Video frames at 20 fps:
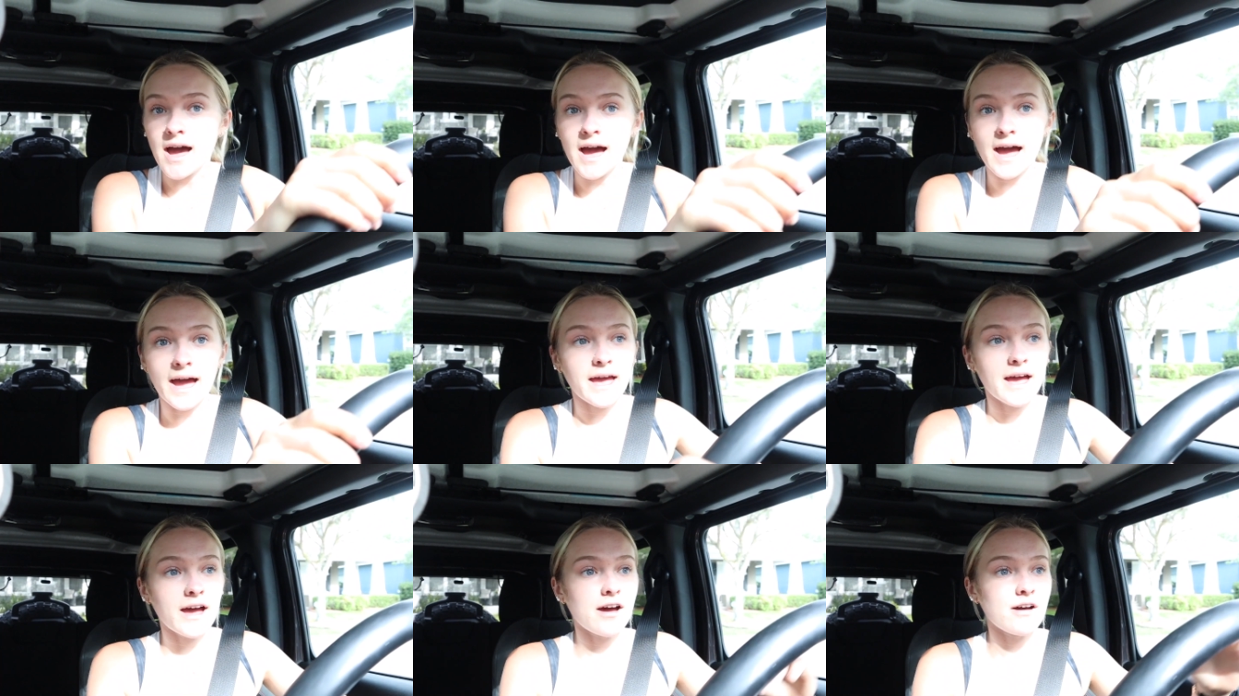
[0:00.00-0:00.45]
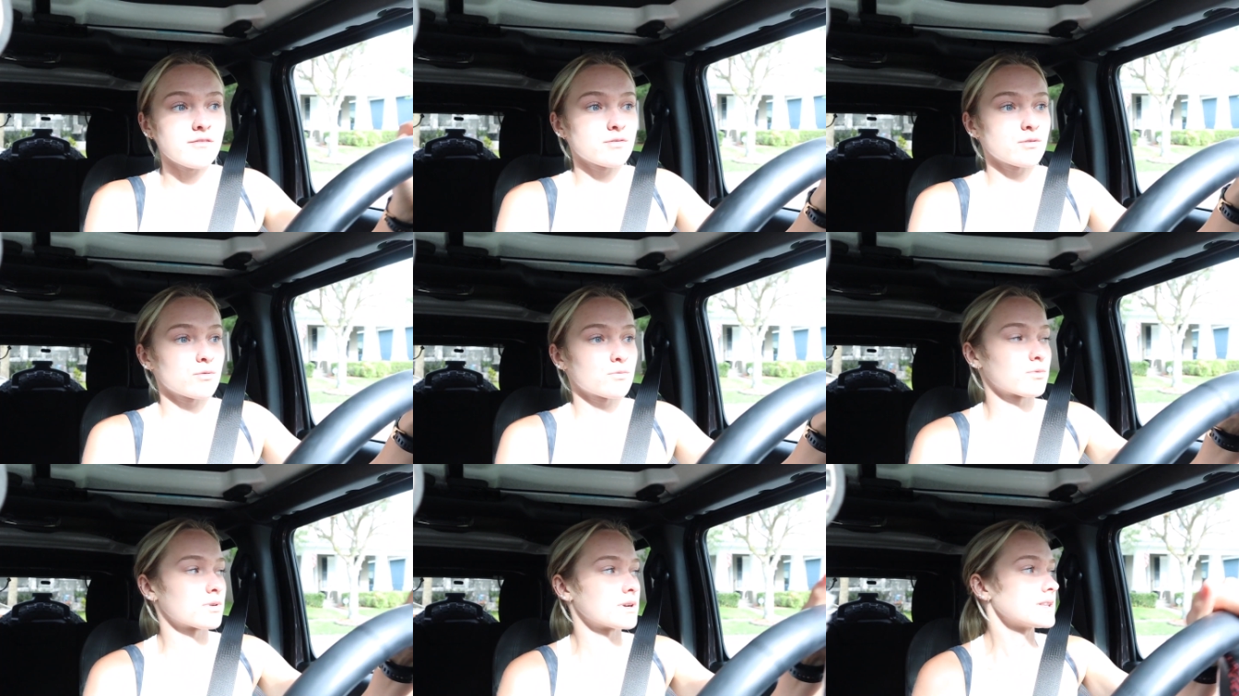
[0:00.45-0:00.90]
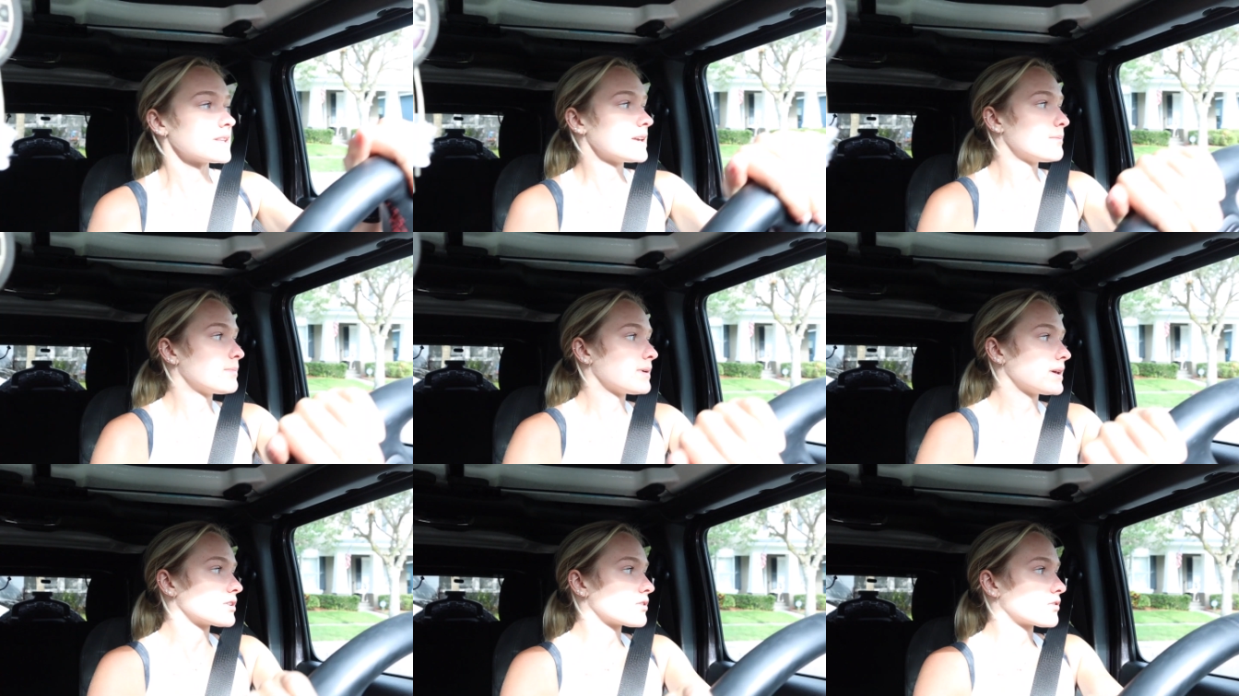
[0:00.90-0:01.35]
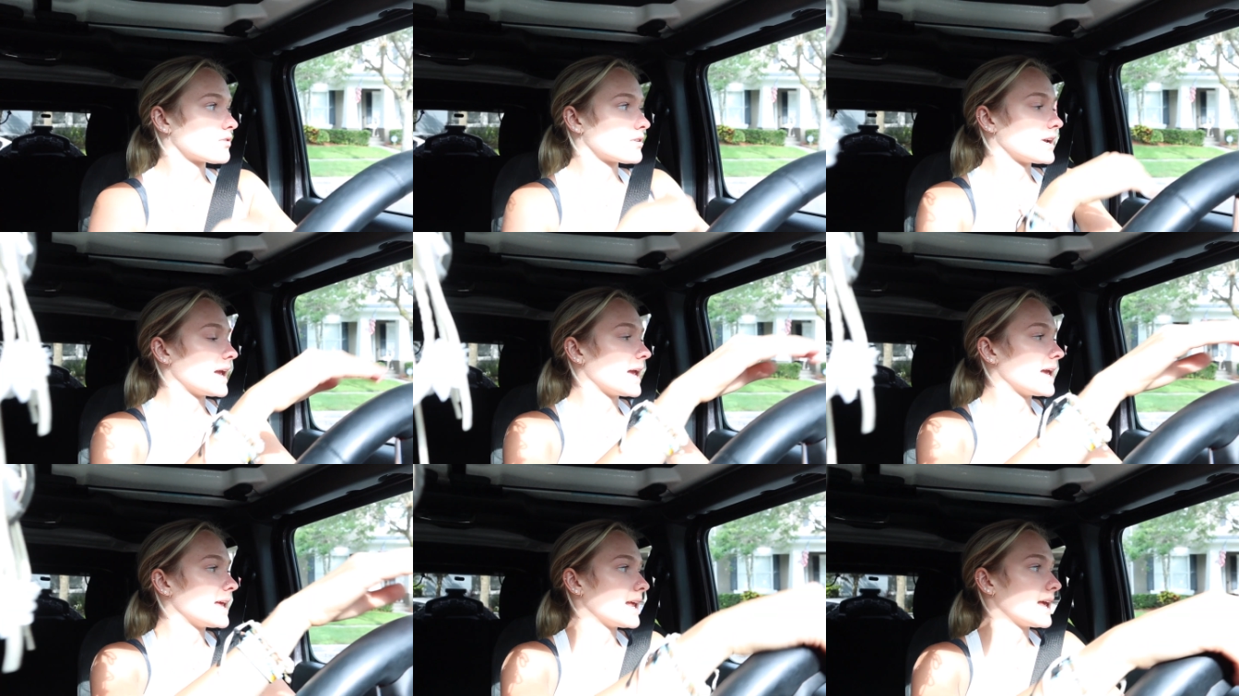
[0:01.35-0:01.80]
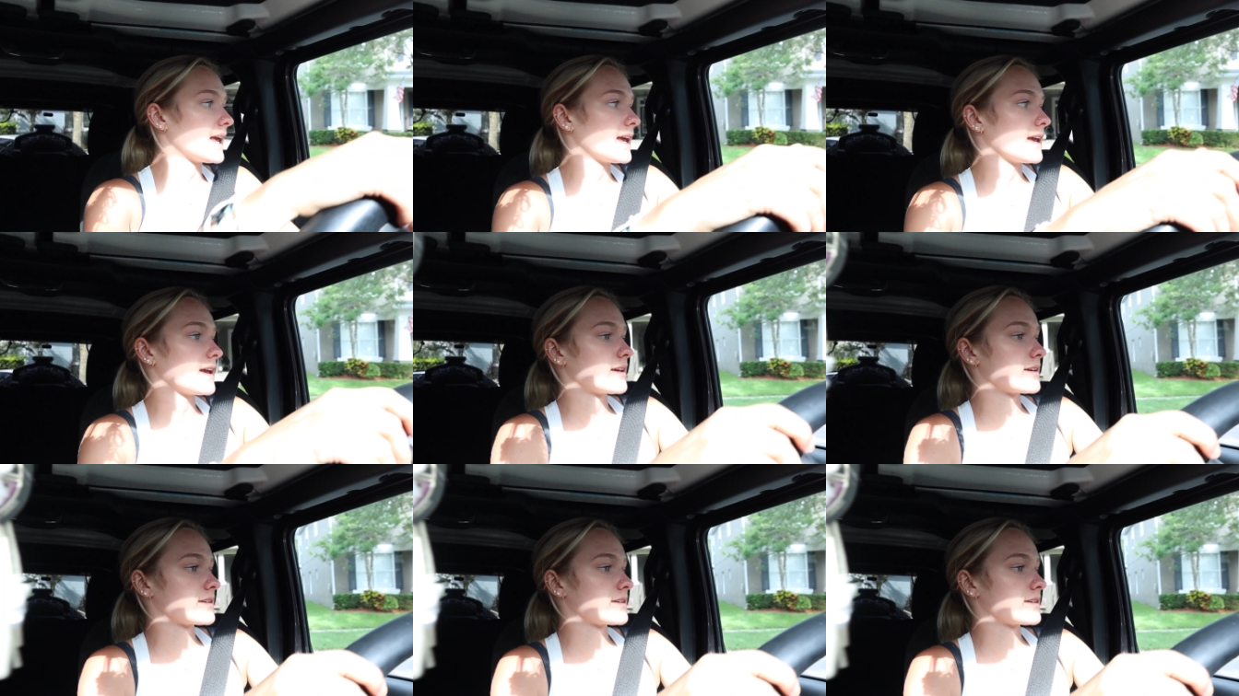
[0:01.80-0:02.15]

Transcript: I have really been creating